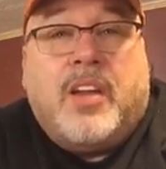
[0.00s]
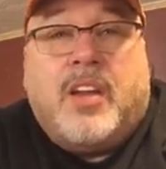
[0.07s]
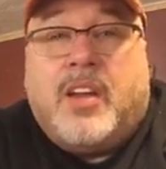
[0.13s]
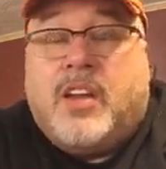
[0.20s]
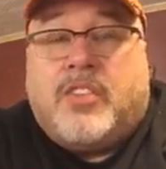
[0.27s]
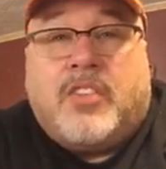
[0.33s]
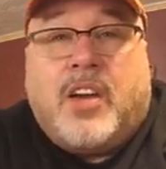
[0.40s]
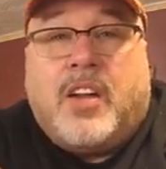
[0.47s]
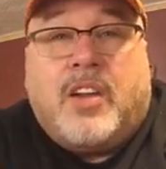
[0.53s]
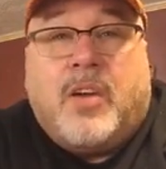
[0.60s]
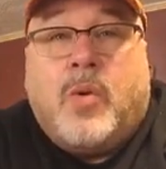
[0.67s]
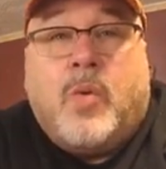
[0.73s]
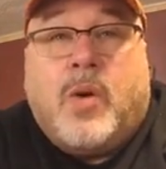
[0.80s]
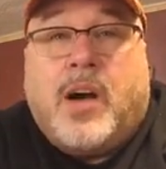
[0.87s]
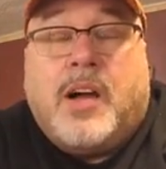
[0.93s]
and it's got no
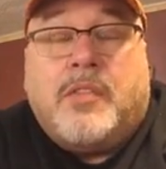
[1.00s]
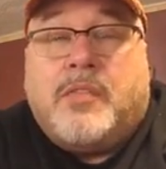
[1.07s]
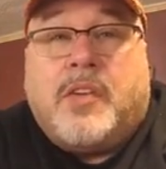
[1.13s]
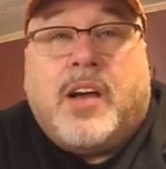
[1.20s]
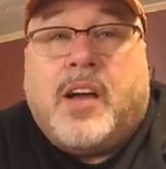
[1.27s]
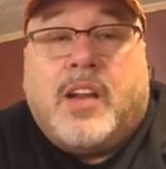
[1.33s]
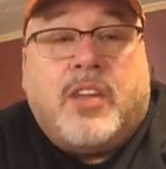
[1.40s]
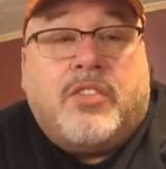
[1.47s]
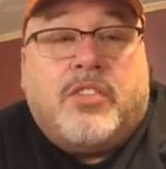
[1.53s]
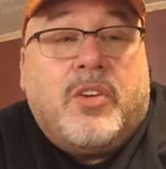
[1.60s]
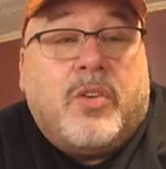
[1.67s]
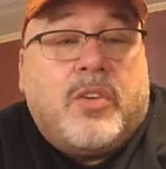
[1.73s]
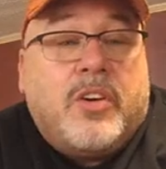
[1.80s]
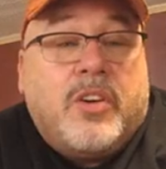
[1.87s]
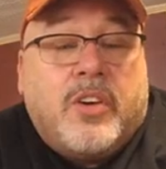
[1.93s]
Wi-Fi, and it
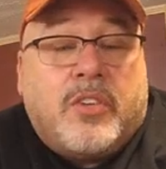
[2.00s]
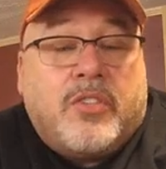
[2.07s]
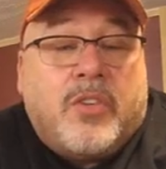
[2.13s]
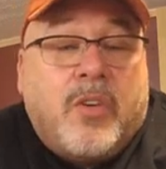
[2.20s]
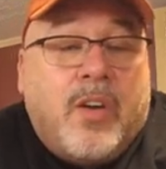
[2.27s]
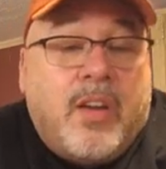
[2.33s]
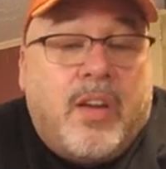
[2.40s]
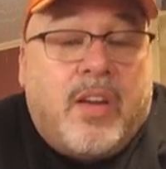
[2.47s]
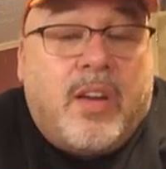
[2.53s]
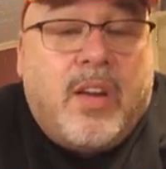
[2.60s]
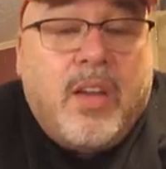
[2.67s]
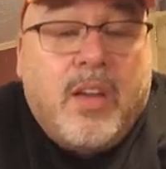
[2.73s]
still cooks great.